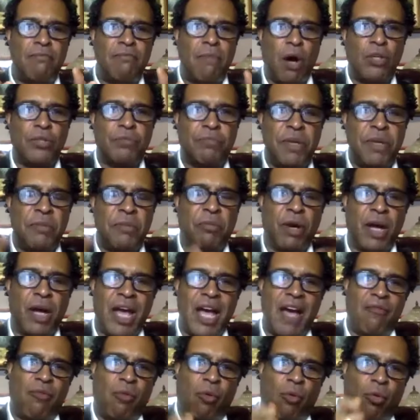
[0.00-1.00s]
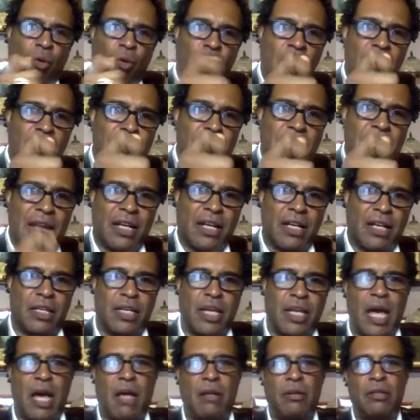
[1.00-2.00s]
Most people have one bank
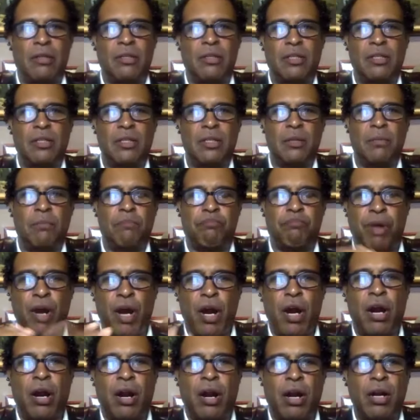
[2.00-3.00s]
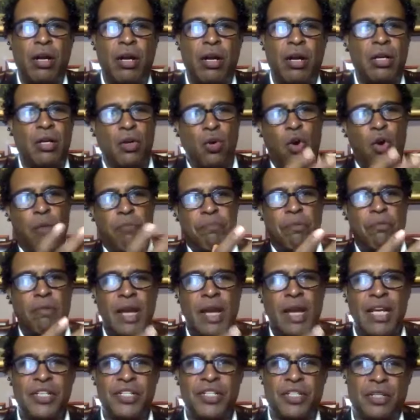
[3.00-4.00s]
account per
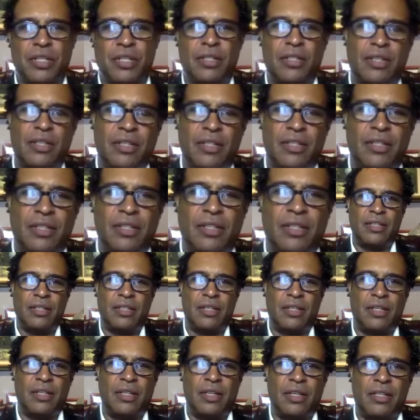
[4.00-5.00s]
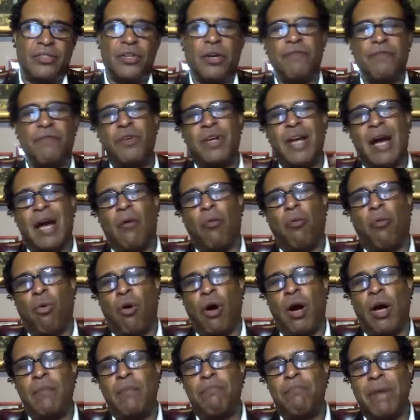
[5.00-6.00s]
corporation. So if you got
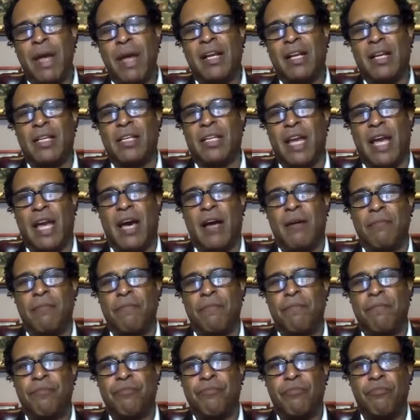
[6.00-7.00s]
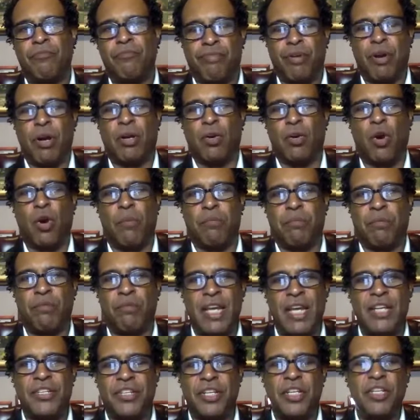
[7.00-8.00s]
one bank account per
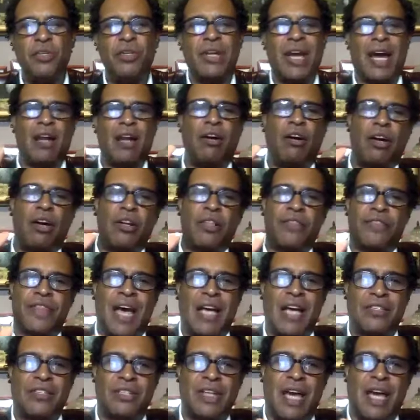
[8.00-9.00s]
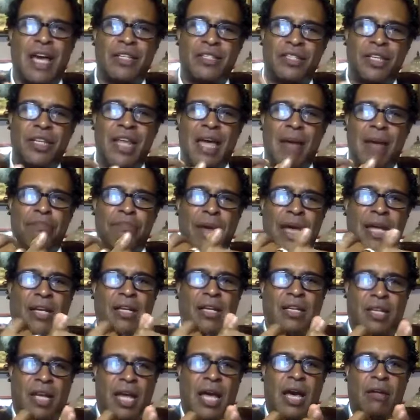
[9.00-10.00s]
corporation, you got $100,000 in that
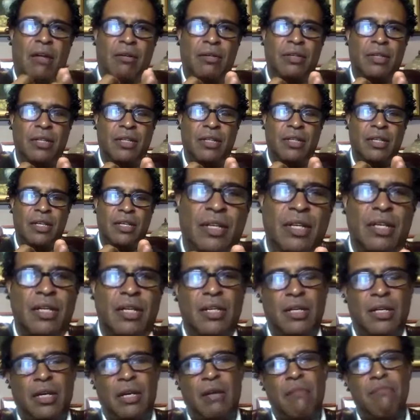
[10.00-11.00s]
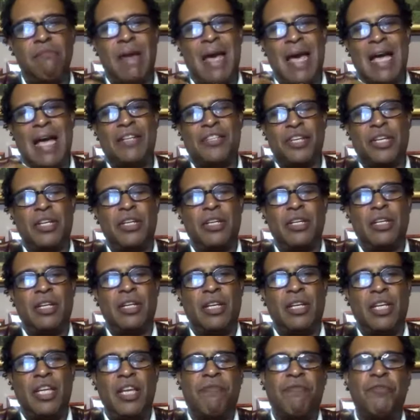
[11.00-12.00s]
bank account. Imagine
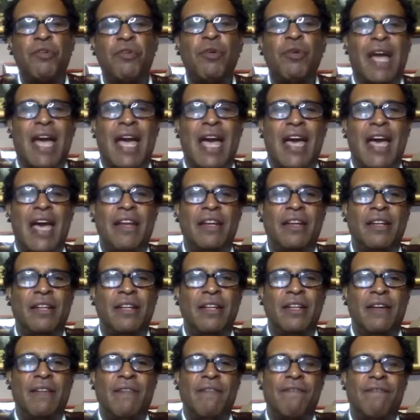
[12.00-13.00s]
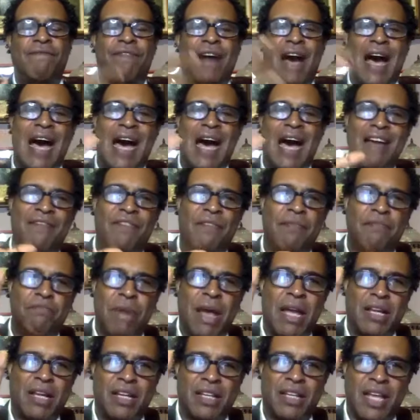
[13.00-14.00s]
if you had 5
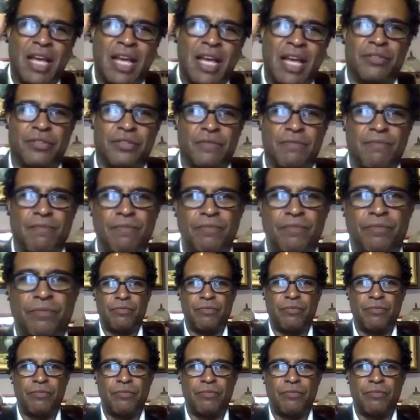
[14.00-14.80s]
bank accounts.